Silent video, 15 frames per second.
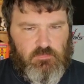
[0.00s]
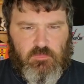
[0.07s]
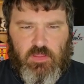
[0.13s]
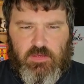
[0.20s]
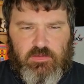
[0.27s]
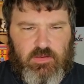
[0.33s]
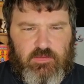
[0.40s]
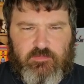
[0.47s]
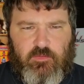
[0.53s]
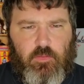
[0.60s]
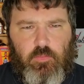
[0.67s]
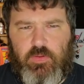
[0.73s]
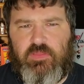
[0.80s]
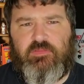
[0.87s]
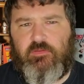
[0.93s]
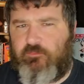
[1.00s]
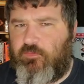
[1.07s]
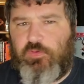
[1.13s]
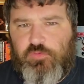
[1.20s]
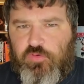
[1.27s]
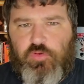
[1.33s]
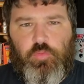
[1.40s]
And as always, if
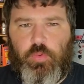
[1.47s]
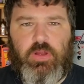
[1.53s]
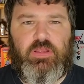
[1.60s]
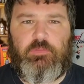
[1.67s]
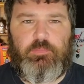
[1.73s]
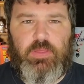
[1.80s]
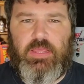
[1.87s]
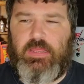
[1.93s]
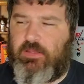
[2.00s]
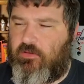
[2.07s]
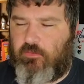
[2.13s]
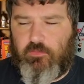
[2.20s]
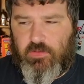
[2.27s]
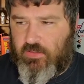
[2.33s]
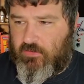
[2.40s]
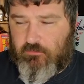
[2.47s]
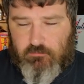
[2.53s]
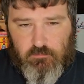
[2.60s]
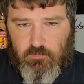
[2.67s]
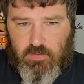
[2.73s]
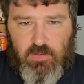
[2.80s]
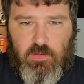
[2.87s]
you do want to pay, you can,
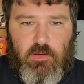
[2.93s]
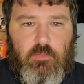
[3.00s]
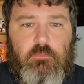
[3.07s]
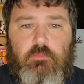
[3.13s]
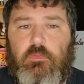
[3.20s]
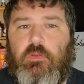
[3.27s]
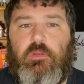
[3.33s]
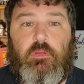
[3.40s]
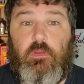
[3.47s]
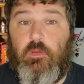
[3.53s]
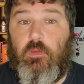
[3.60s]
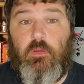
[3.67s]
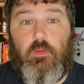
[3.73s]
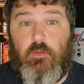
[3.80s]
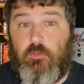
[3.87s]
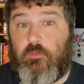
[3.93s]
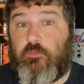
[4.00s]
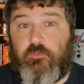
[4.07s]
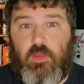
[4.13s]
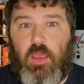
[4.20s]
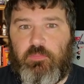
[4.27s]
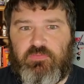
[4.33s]
there's
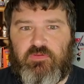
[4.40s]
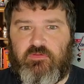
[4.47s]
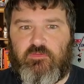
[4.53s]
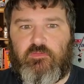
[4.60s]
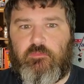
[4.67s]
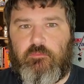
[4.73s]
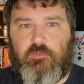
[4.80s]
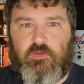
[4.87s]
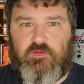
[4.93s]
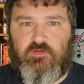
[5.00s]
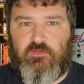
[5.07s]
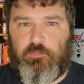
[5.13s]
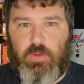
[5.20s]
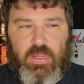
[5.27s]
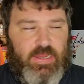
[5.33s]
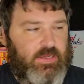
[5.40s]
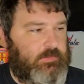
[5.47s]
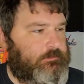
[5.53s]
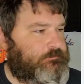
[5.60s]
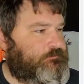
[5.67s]
options to just buy it.